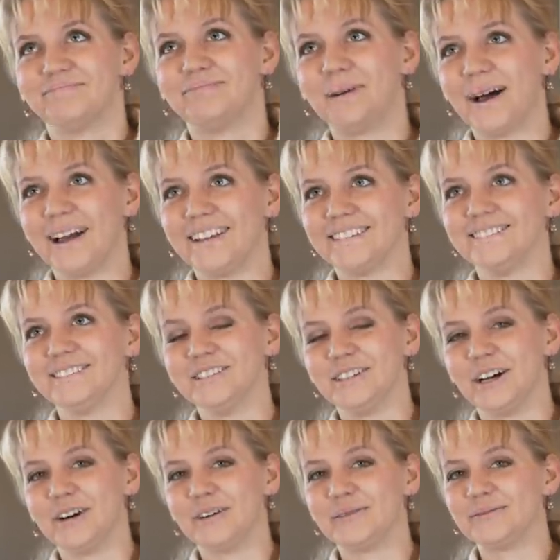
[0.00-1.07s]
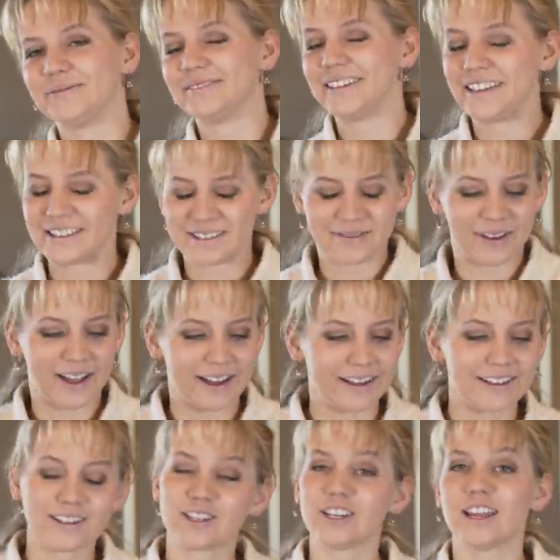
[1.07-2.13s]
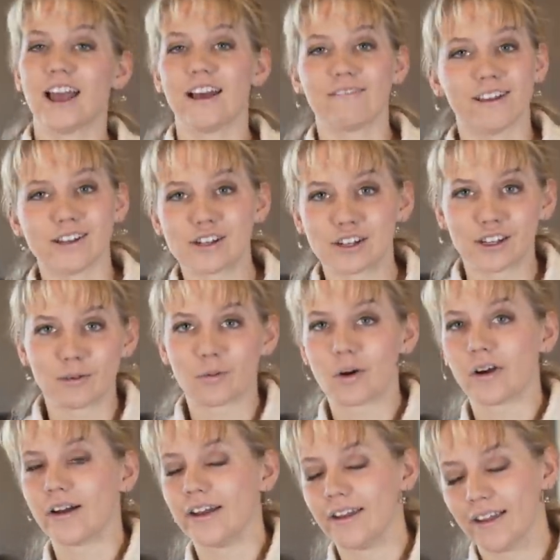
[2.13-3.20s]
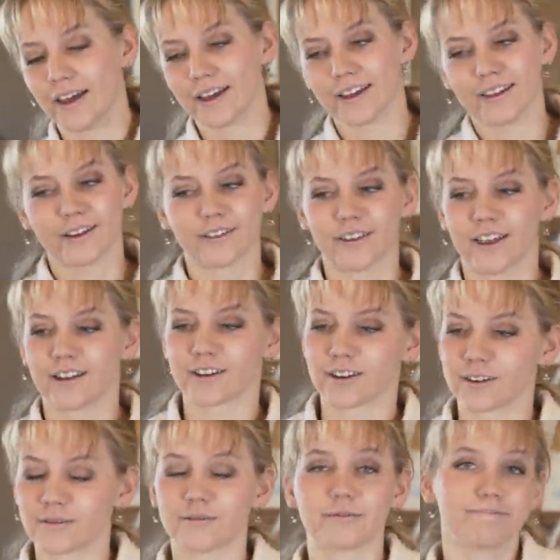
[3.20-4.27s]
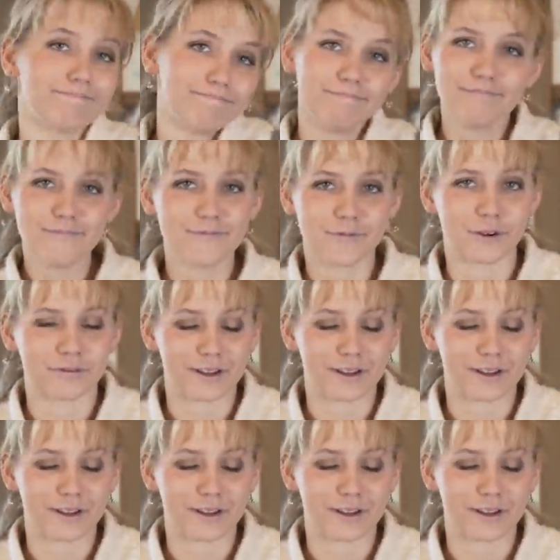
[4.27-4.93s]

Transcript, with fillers: But, you know, it's fine. She eventually wore it like a year later for